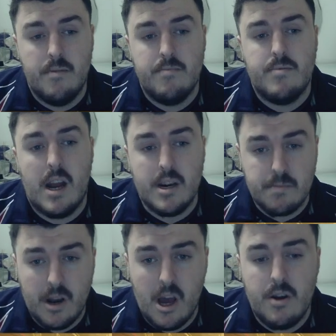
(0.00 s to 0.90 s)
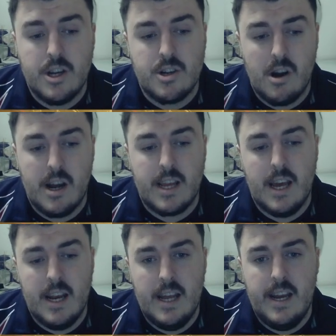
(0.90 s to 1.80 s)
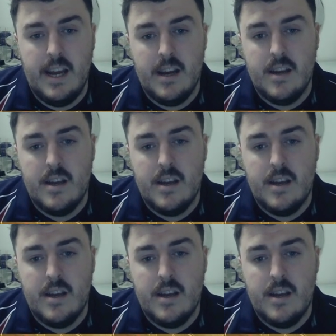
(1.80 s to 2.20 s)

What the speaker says: terrors below and try and clear.